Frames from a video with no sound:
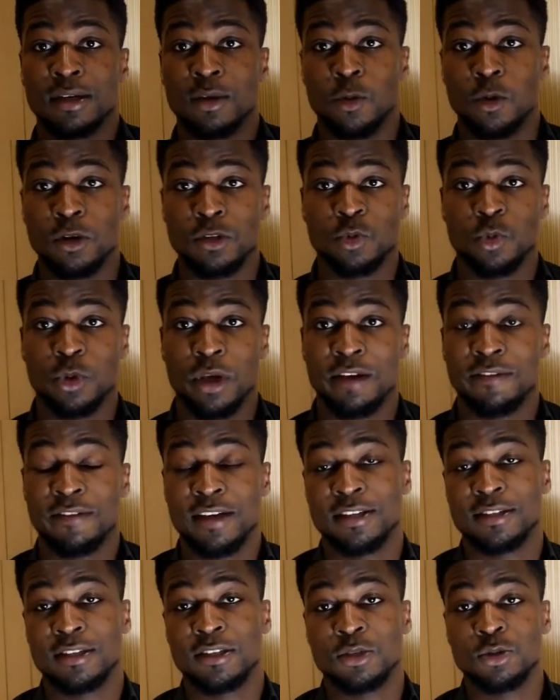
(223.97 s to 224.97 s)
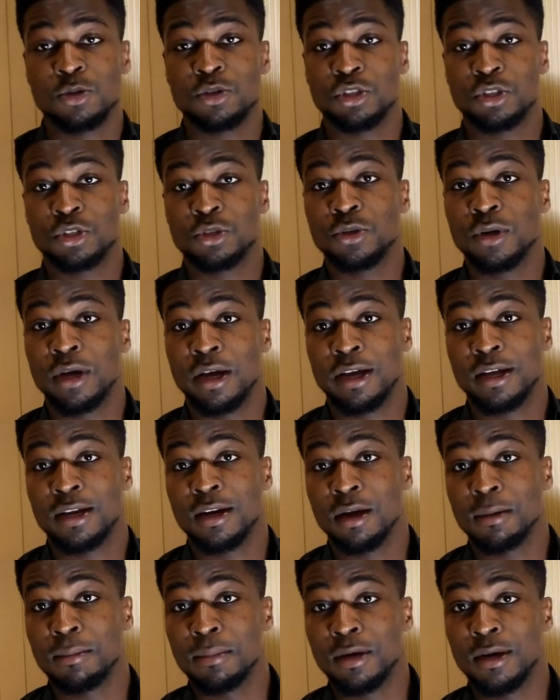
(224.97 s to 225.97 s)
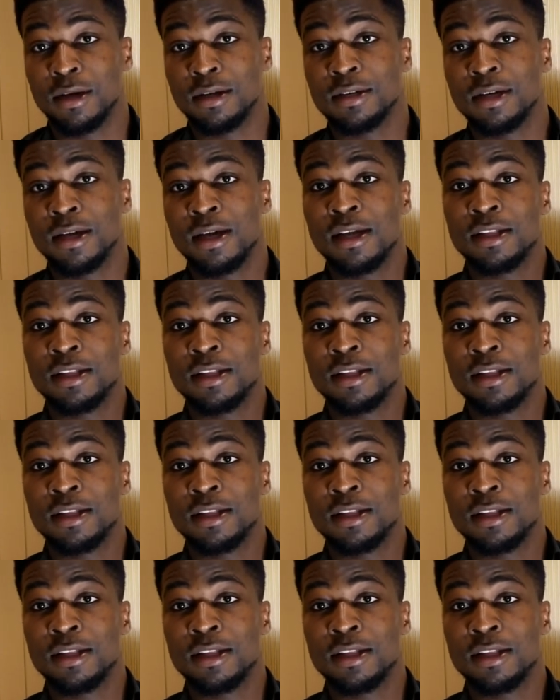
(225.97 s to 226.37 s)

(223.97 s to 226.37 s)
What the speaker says: once we have excess sugar in our blood,